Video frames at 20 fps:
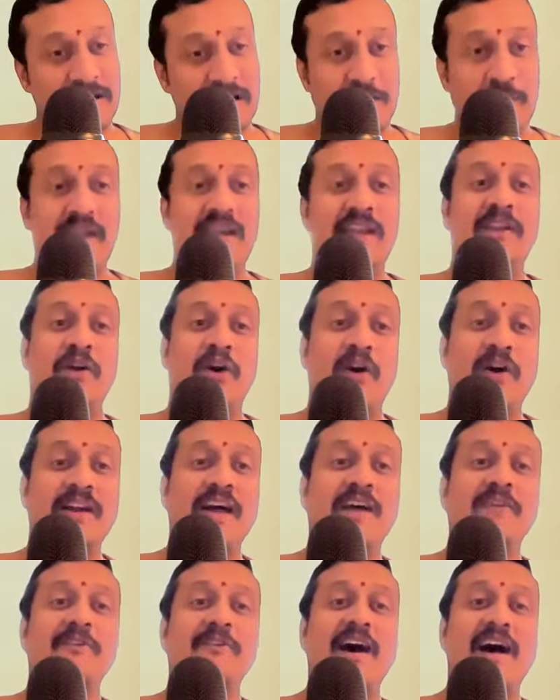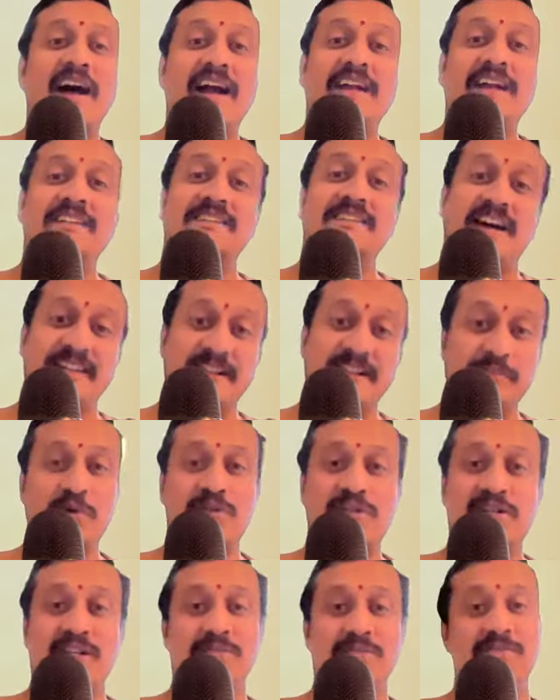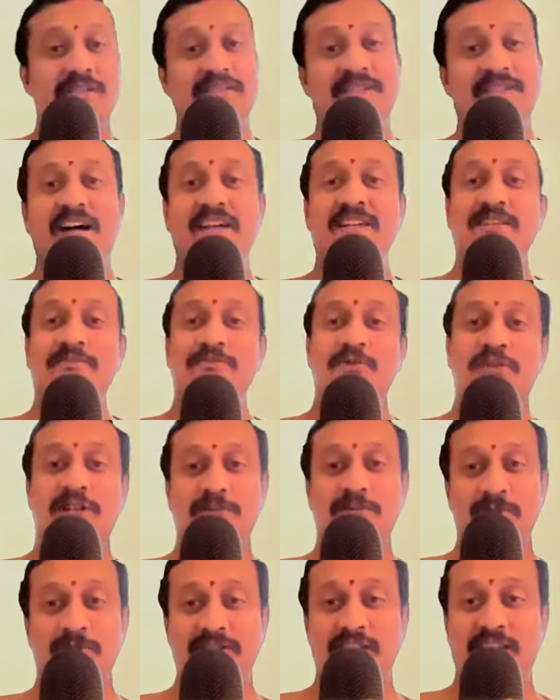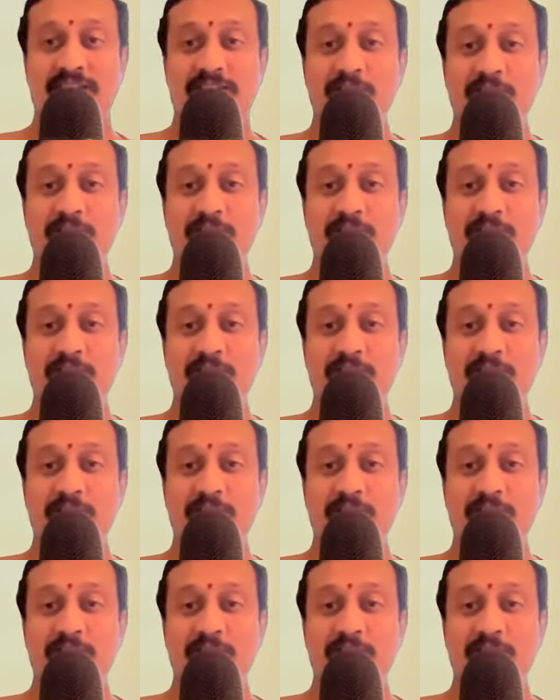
They may not have had Dhana Pushti, but Dhanya Pushti was there.